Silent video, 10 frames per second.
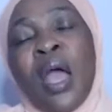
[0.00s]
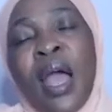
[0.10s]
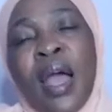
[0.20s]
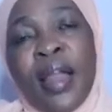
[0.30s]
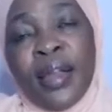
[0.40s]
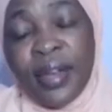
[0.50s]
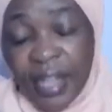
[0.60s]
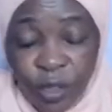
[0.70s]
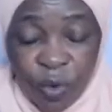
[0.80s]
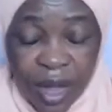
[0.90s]
and
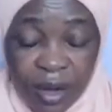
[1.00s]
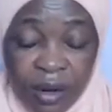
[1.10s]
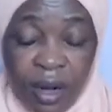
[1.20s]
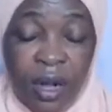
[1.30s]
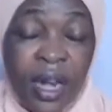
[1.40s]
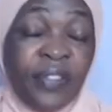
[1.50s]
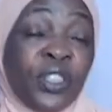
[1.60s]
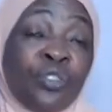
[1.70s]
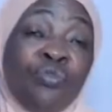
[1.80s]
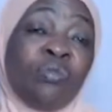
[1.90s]
this one left
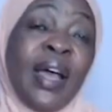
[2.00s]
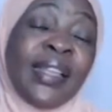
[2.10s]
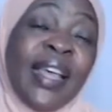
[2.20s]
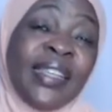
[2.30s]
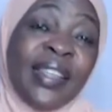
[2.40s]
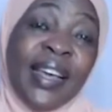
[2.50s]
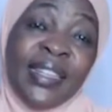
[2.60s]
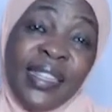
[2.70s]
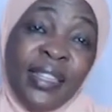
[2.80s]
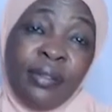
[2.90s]
school at the age
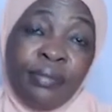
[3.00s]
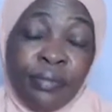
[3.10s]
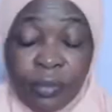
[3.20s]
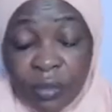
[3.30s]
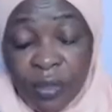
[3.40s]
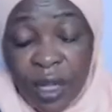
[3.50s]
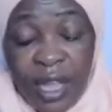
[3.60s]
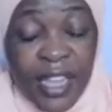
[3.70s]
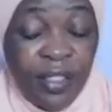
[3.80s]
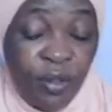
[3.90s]
13,
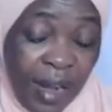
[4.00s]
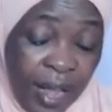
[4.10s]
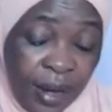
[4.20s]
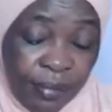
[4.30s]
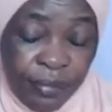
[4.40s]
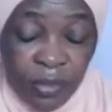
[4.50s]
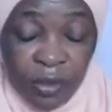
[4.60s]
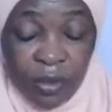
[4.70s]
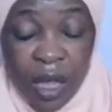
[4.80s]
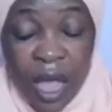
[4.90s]
8th grade,
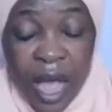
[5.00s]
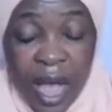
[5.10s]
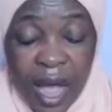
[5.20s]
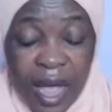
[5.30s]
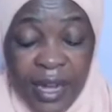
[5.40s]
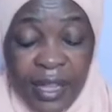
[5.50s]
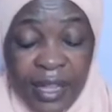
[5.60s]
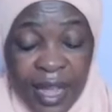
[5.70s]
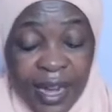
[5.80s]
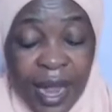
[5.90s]
and
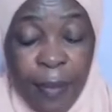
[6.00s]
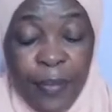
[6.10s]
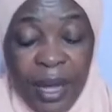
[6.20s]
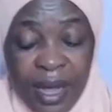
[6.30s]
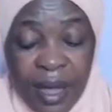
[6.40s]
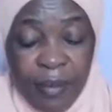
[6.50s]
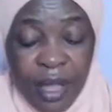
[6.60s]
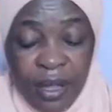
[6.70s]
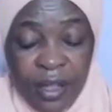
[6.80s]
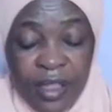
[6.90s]
he ended up
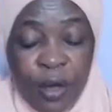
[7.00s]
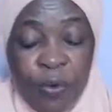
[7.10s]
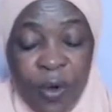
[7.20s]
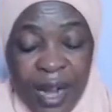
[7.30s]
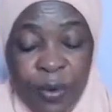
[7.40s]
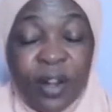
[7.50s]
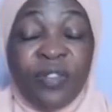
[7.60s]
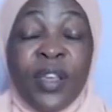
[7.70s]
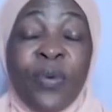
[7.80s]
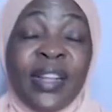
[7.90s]
becoming one
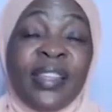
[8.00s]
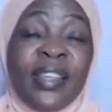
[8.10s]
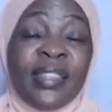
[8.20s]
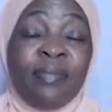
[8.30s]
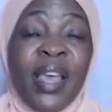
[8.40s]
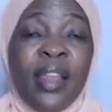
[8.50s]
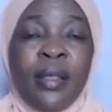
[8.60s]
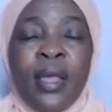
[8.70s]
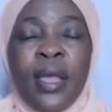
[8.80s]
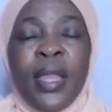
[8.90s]
of the wealthiest men
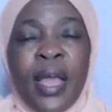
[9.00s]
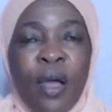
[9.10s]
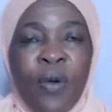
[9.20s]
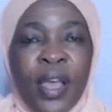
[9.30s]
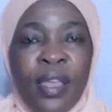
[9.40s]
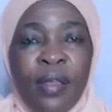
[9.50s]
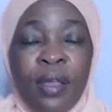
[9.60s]
in Hawaii.